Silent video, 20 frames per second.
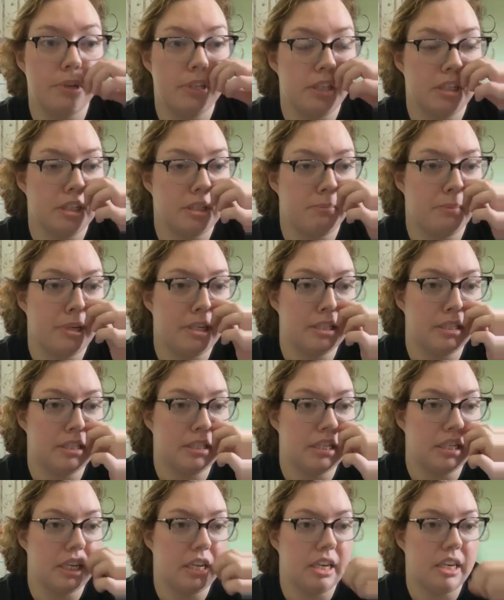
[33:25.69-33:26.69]
It just
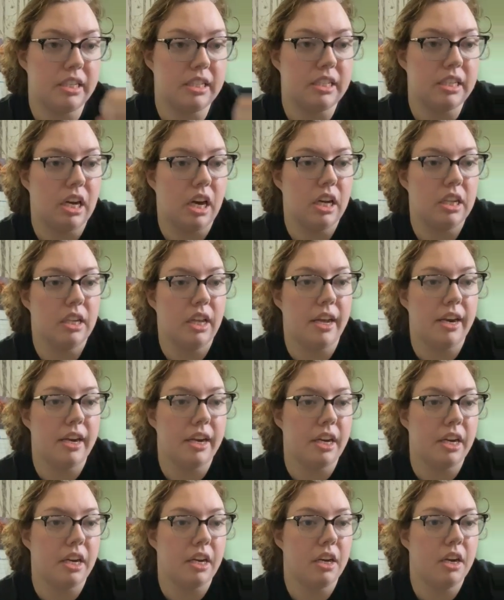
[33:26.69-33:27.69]
means that it's not
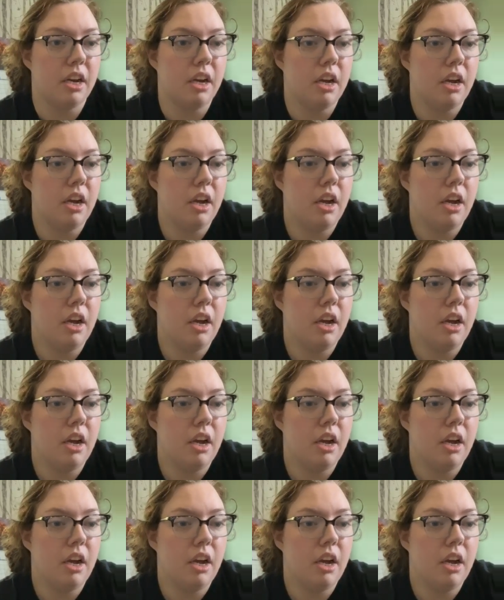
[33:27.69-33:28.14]
letting